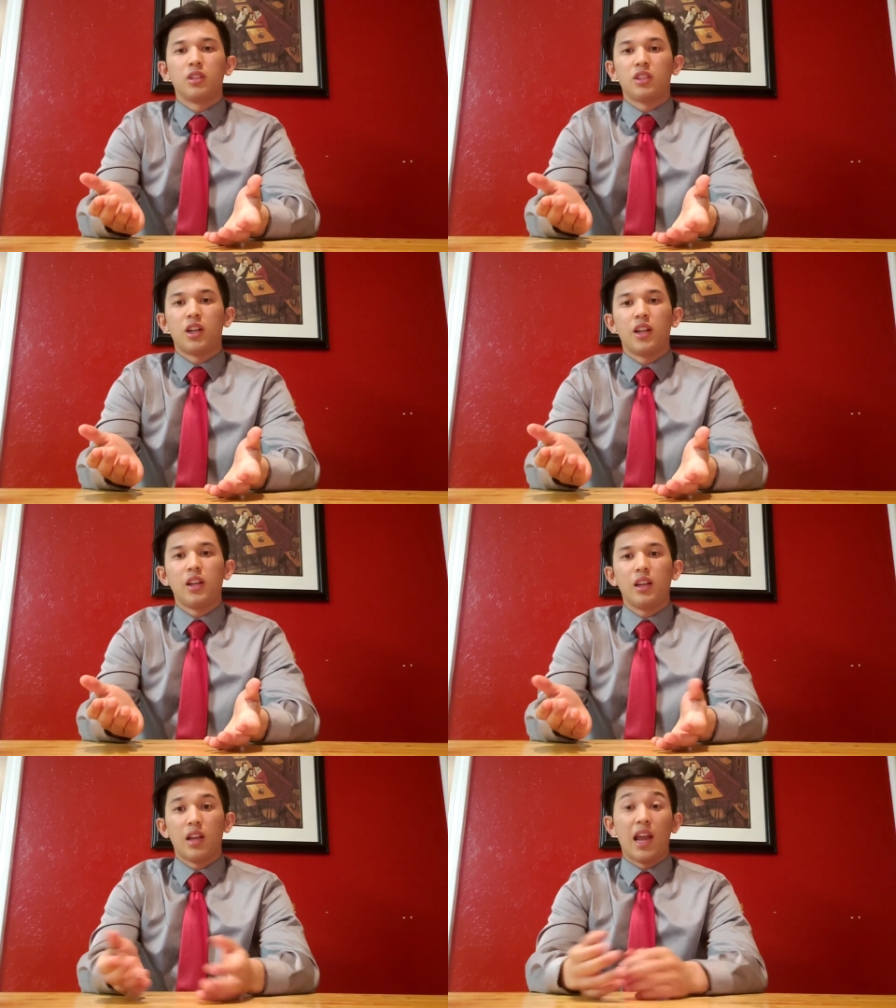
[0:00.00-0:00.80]
to
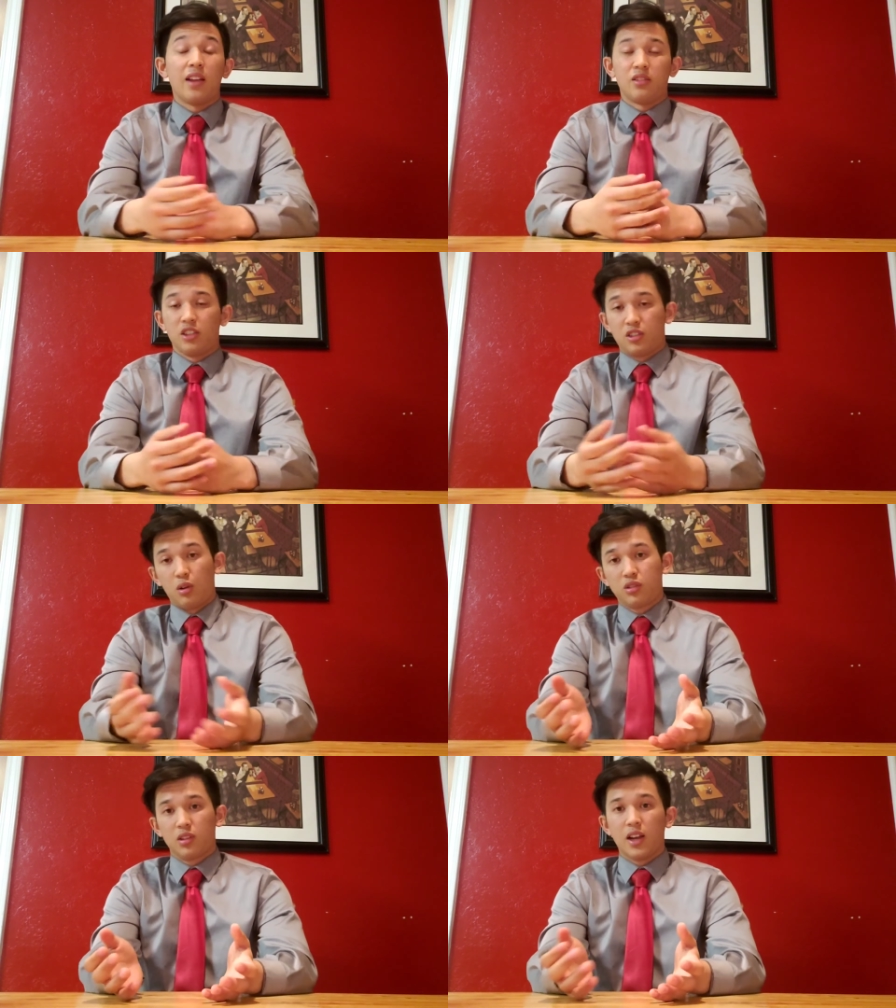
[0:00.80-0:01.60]
study and just
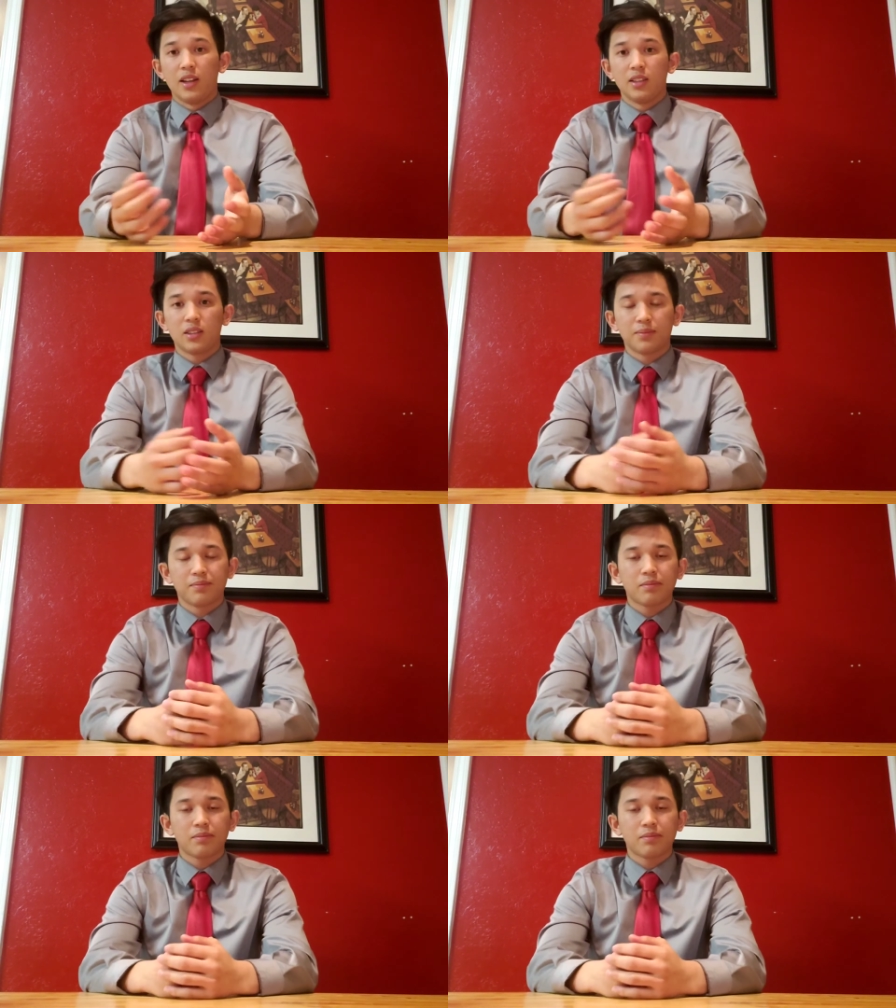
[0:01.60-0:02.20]
socialize.